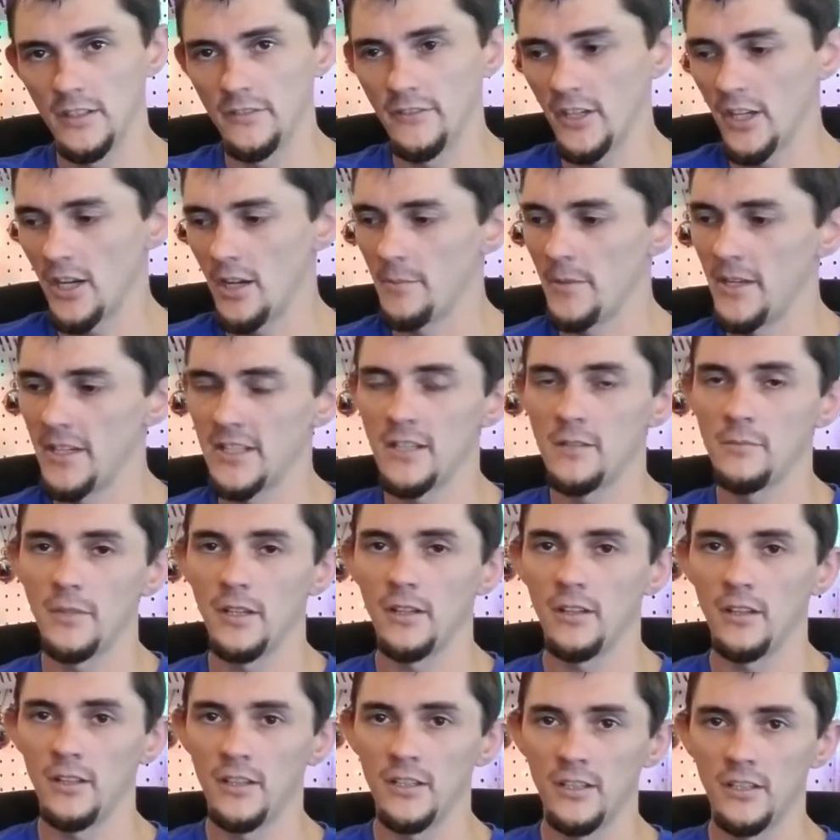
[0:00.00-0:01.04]
a comment down
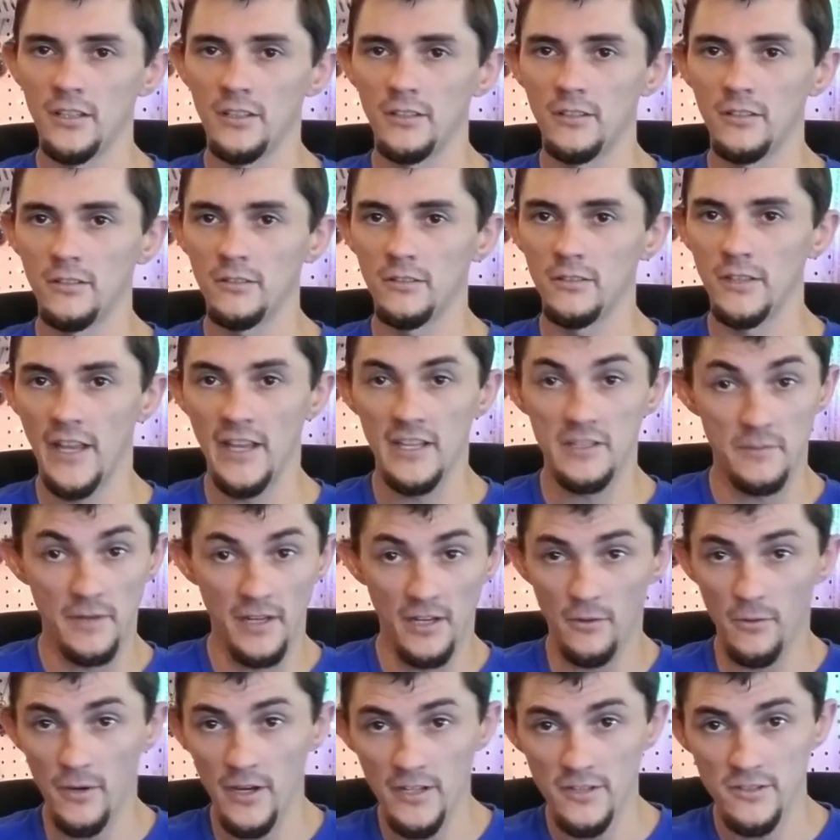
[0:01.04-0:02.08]
below, ask me a
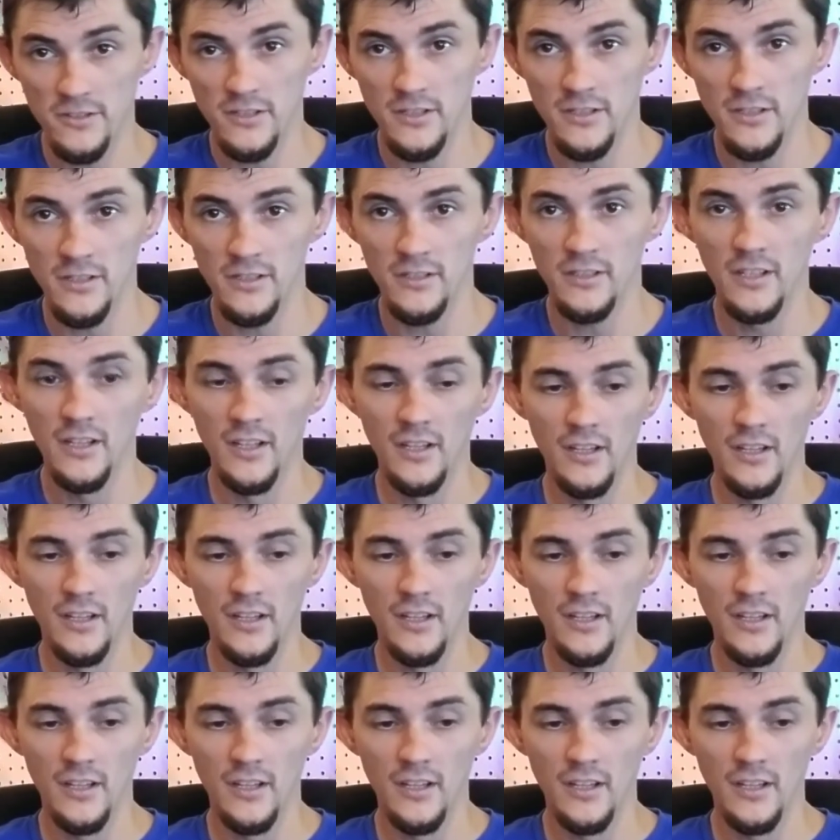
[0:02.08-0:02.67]
question.